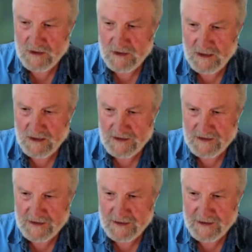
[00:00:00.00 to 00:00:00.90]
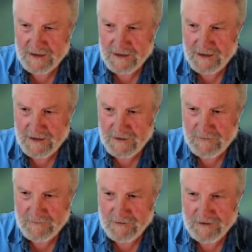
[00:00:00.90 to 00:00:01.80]
and
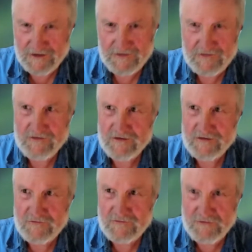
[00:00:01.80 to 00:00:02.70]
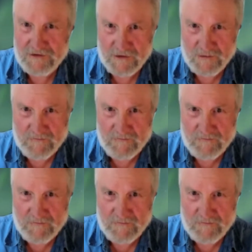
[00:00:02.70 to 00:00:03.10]
release this film,